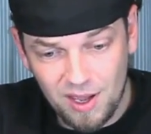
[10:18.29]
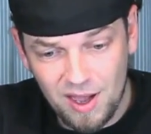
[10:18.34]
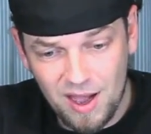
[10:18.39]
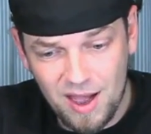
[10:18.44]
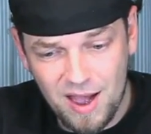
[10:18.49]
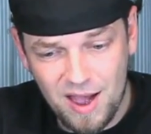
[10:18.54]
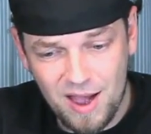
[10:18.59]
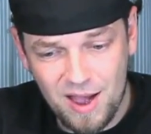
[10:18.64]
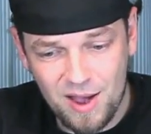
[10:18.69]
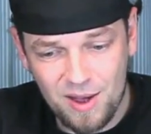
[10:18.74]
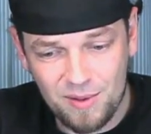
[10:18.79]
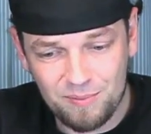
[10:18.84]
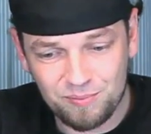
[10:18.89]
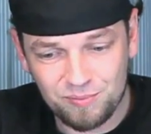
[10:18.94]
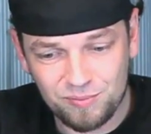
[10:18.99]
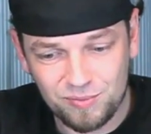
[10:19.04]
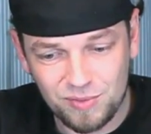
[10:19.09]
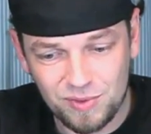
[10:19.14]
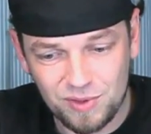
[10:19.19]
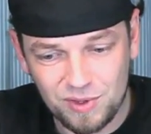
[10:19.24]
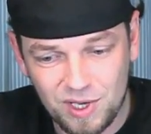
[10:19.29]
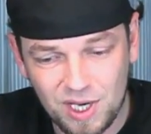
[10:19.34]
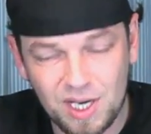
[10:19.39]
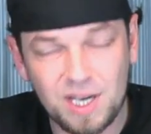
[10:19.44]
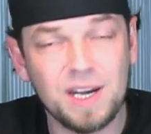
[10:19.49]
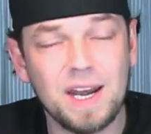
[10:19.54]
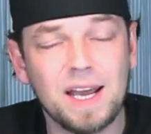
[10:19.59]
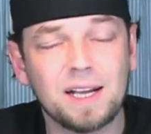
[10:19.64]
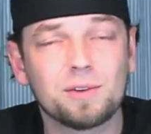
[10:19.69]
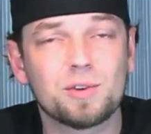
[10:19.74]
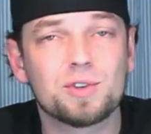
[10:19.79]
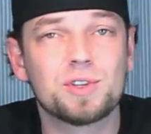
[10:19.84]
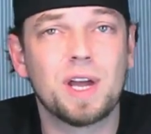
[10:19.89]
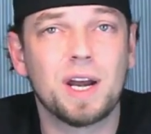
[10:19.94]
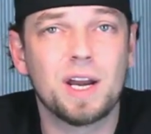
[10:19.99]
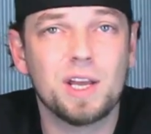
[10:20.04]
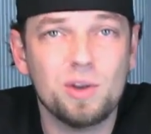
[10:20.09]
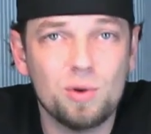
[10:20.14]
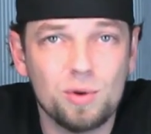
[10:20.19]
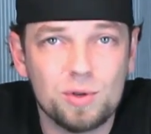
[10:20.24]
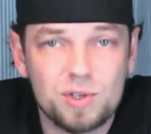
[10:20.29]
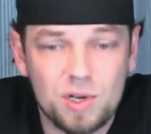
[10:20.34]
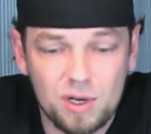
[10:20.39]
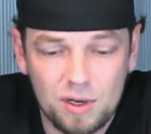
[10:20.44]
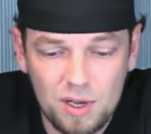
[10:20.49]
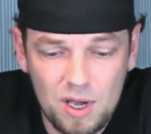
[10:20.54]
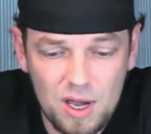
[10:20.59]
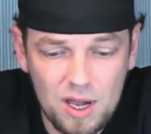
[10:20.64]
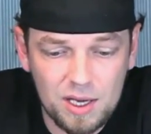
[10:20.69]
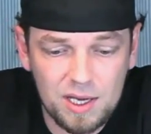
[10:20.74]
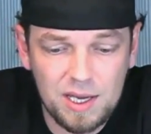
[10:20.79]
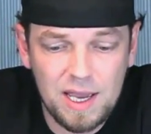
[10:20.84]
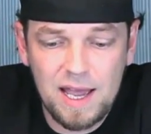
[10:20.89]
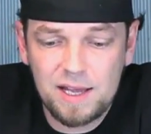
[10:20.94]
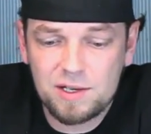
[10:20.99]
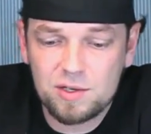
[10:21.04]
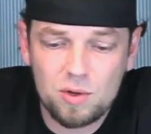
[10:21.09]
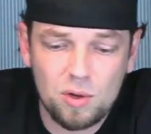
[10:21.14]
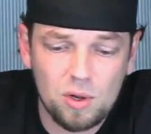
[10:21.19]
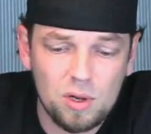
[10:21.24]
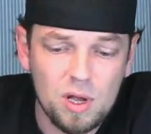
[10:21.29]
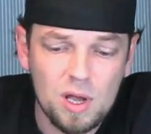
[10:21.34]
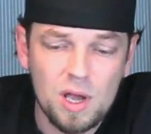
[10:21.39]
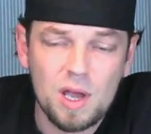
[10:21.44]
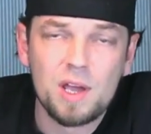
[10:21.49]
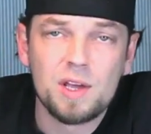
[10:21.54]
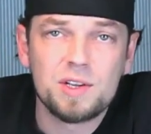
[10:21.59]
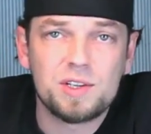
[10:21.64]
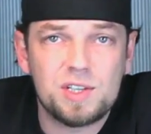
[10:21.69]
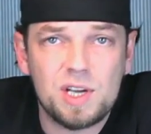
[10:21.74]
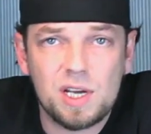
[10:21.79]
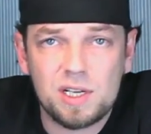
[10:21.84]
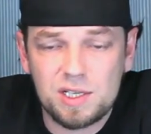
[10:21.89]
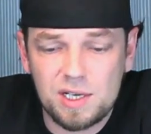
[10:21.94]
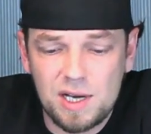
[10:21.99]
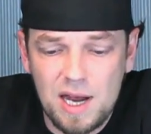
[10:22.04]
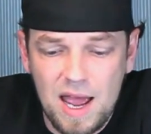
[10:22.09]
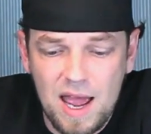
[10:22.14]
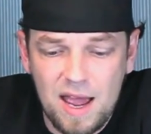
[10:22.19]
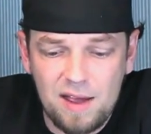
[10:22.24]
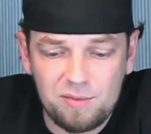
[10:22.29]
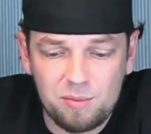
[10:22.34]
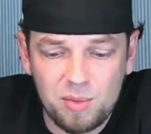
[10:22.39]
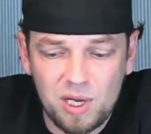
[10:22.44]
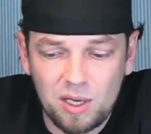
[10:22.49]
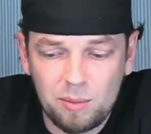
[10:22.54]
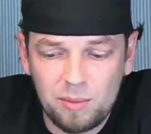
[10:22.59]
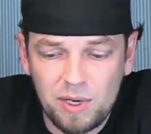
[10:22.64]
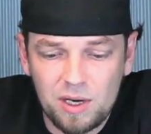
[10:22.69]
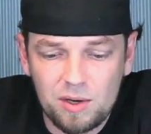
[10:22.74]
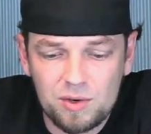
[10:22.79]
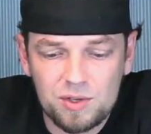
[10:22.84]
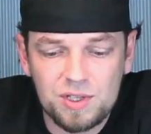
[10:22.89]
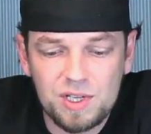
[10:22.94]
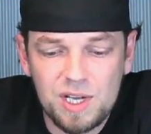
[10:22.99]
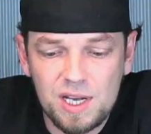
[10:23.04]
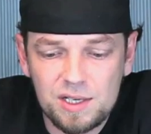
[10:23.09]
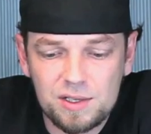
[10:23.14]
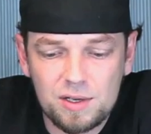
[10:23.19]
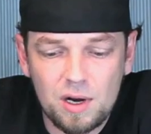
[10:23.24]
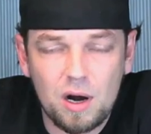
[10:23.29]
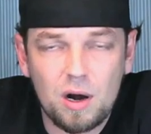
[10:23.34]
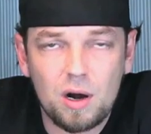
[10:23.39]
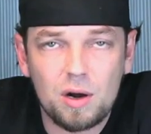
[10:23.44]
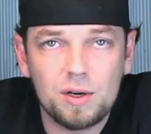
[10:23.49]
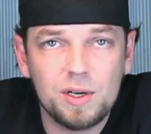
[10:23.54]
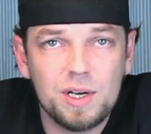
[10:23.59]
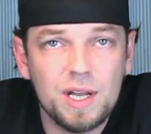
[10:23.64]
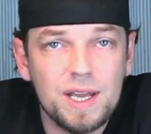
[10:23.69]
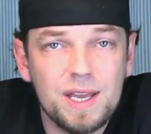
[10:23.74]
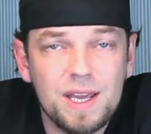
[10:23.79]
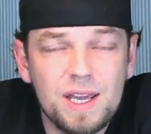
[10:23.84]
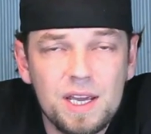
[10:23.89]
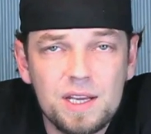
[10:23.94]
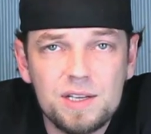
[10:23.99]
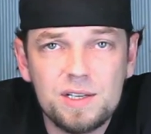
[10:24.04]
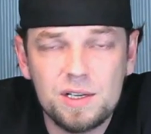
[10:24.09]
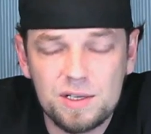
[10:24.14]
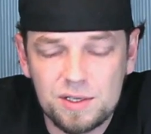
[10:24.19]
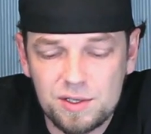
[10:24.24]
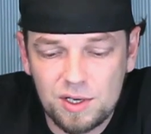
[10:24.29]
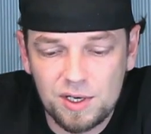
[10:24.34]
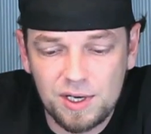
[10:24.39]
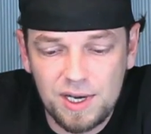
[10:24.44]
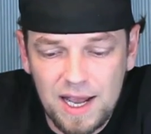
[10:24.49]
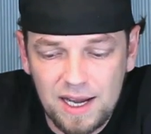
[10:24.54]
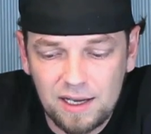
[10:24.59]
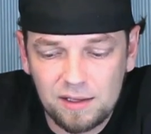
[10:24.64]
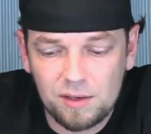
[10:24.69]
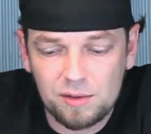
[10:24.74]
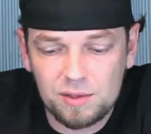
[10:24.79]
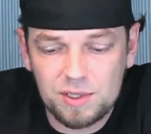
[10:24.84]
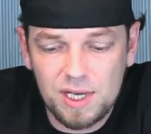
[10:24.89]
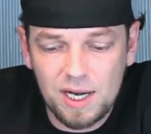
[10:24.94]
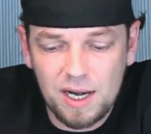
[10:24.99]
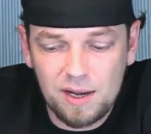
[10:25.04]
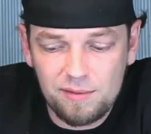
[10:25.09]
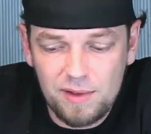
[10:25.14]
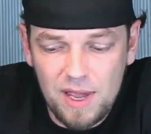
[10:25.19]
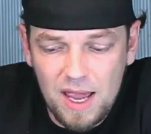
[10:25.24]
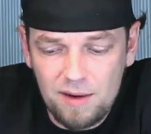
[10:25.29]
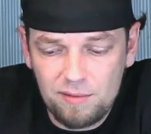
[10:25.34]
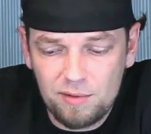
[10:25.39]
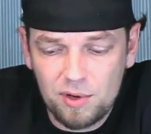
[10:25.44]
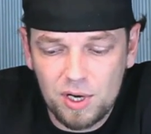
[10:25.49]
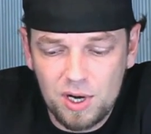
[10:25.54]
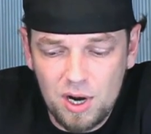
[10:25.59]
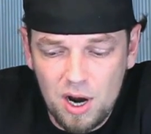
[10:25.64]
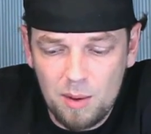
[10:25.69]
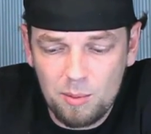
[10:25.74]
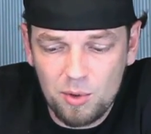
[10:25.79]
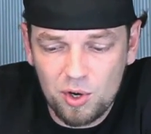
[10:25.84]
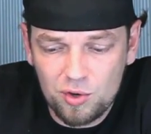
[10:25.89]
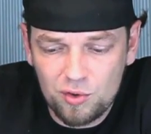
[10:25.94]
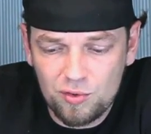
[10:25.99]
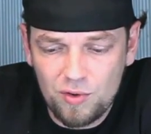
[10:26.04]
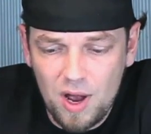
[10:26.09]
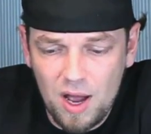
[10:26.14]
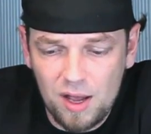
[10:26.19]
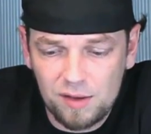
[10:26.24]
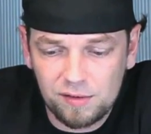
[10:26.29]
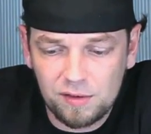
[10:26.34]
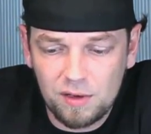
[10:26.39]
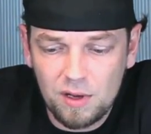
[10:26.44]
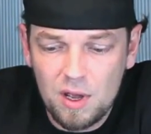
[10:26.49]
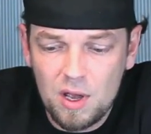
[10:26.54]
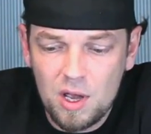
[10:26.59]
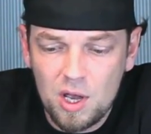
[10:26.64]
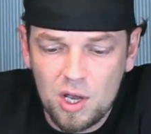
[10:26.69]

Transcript: Um, the connectors that I use, uh, Castle six and a half millimeters. These are the easiest connectors that I've ever come across